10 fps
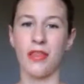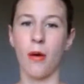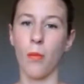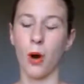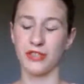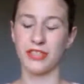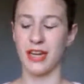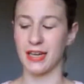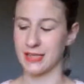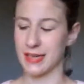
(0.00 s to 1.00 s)
the most
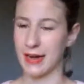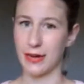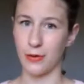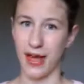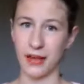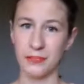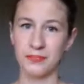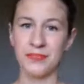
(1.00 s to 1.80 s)
excited about.